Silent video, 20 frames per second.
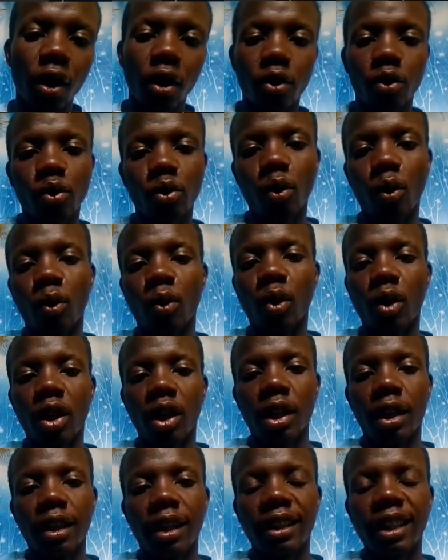So
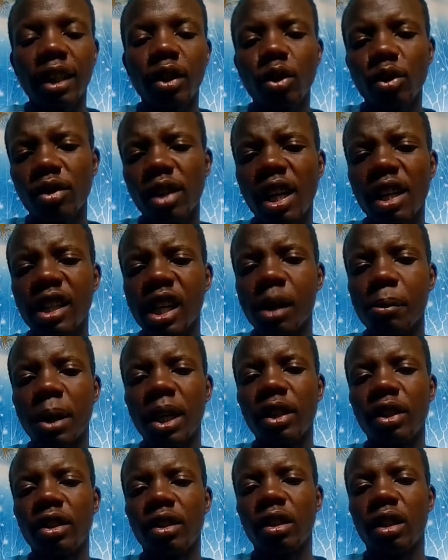in the title slide I
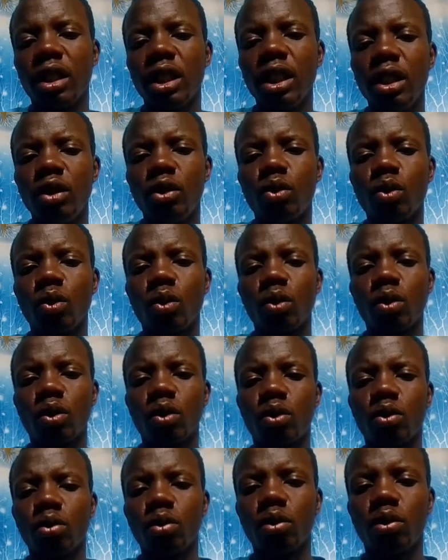might need to
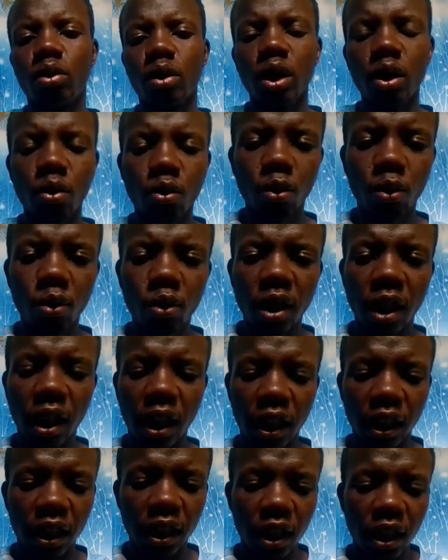include
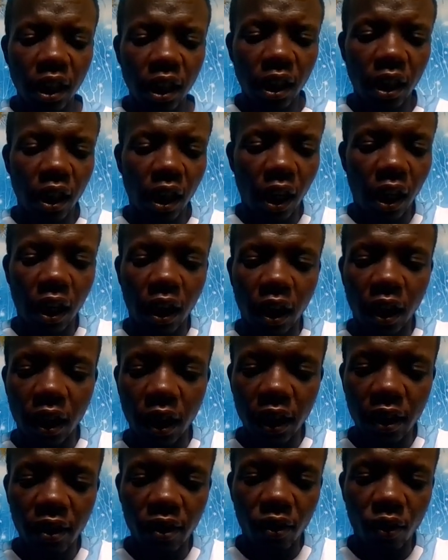like
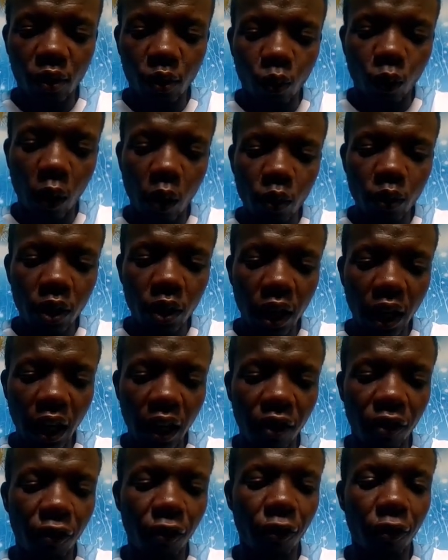that is
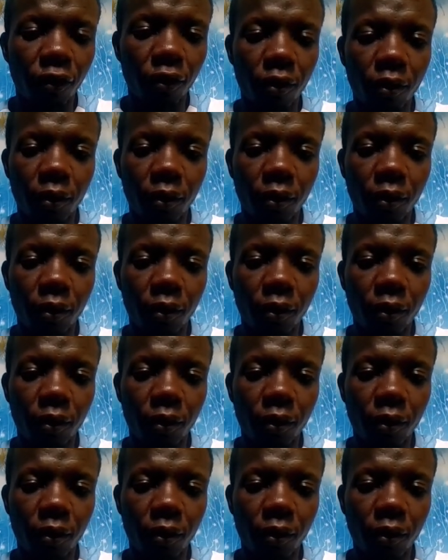wildlife